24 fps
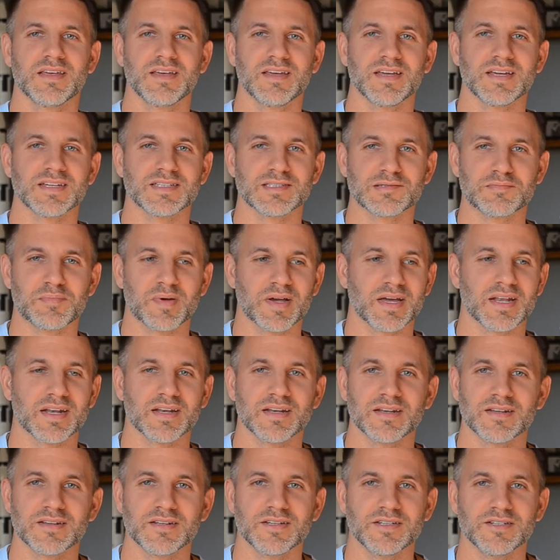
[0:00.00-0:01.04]
It's
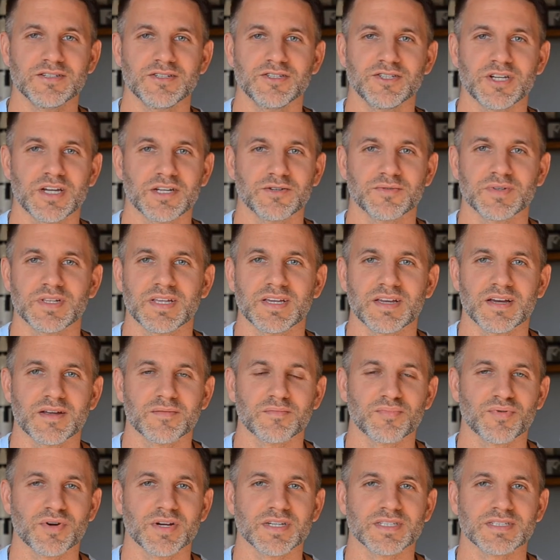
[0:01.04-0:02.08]
been genuinely
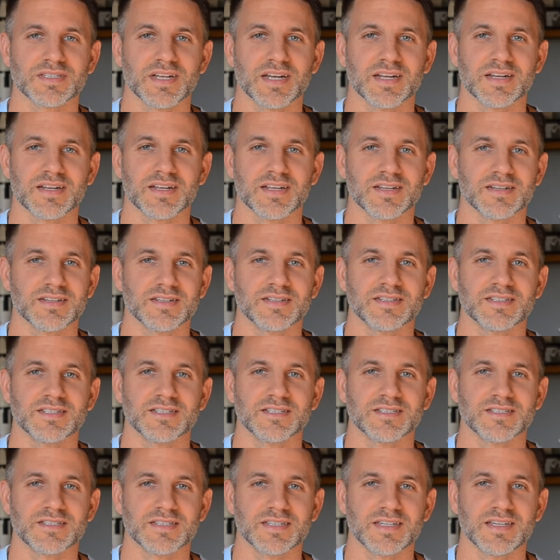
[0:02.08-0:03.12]
unprecedented, and to
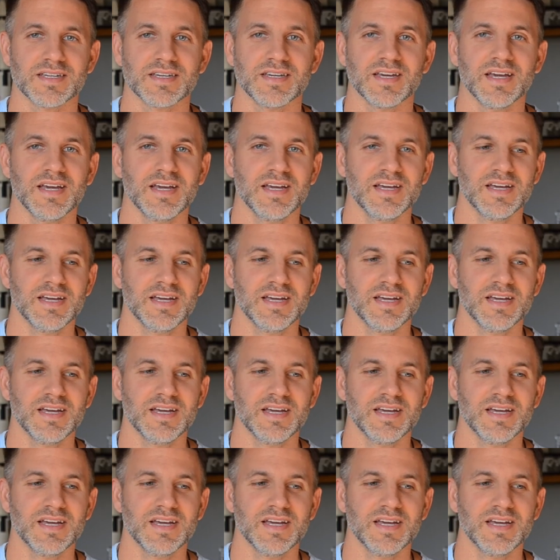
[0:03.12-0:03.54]
see